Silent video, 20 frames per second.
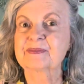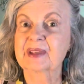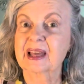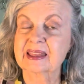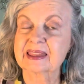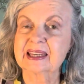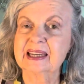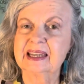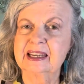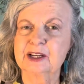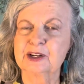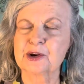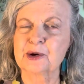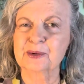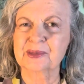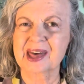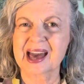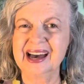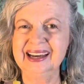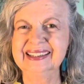I think you know
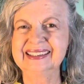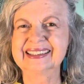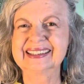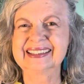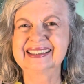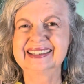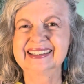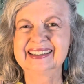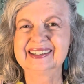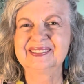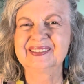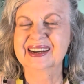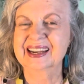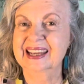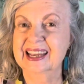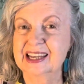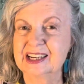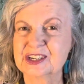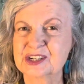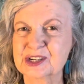that, but in
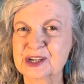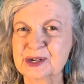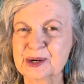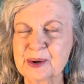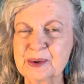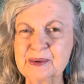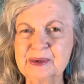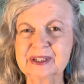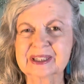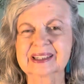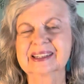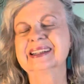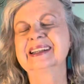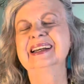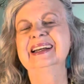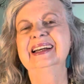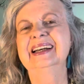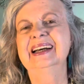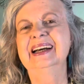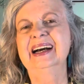case you don't,
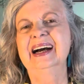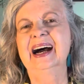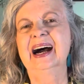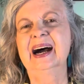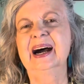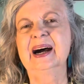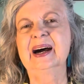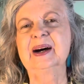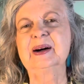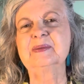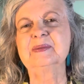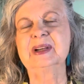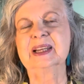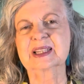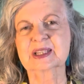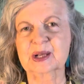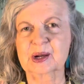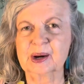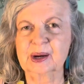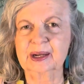
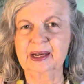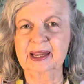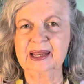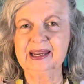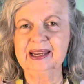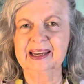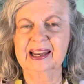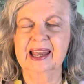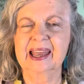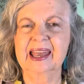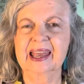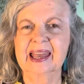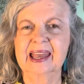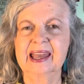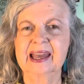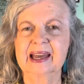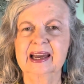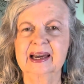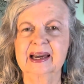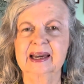it's Connie,
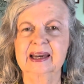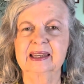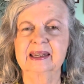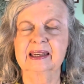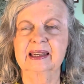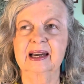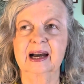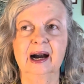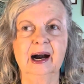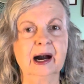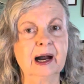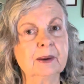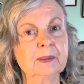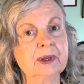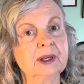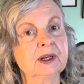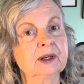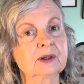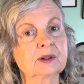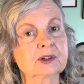and I'm
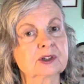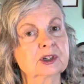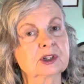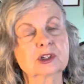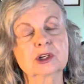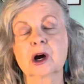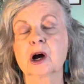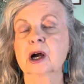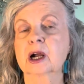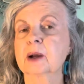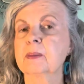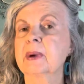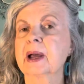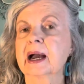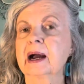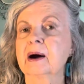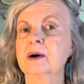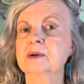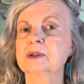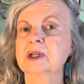here to talk
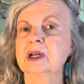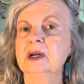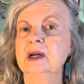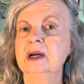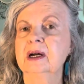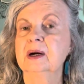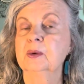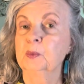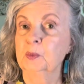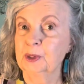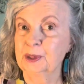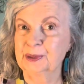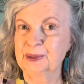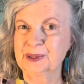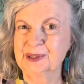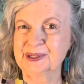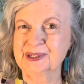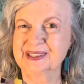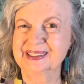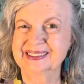about
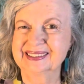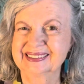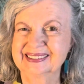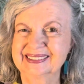widowhood.